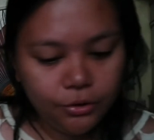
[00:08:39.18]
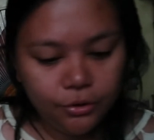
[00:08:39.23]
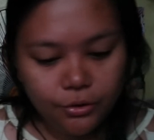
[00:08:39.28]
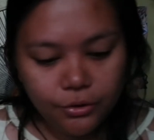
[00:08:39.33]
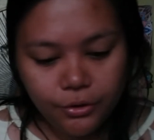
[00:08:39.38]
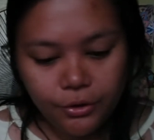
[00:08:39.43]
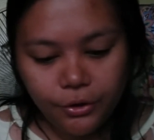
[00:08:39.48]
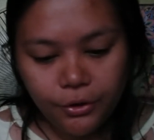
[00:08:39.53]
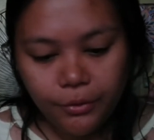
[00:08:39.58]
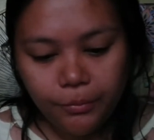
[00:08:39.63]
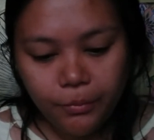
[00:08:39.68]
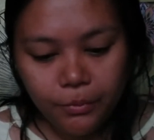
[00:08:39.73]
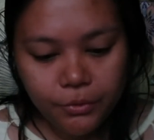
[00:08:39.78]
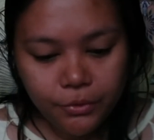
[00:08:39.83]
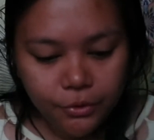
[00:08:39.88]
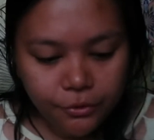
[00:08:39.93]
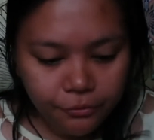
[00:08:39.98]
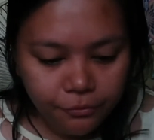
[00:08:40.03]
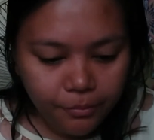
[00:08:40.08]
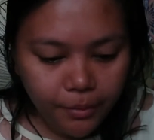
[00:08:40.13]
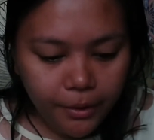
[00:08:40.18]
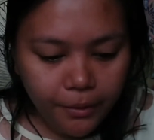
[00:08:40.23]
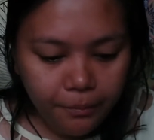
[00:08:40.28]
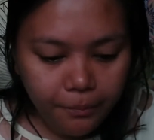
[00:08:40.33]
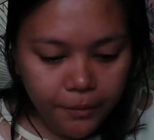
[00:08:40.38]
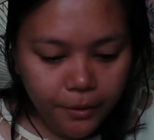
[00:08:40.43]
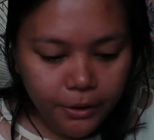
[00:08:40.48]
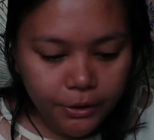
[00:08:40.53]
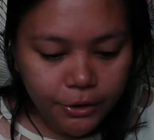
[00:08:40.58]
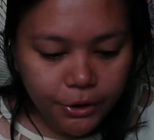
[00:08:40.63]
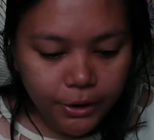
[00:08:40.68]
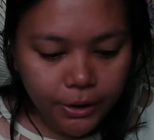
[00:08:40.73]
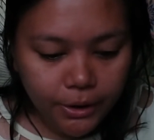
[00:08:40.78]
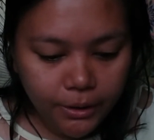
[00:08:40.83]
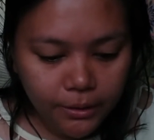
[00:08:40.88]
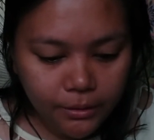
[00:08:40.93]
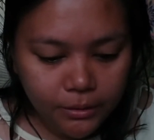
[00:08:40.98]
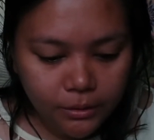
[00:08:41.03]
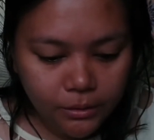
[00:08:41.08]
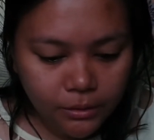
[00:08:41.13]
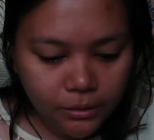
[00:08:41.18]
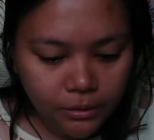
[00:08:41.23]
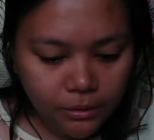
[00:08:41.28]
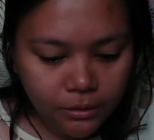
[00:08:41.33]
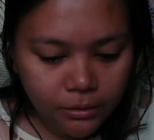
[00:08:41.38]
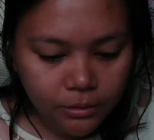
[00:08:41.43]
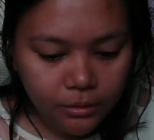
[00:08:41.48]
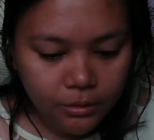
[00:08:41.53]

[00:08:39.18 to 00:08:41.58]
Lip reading: those are most of my projects.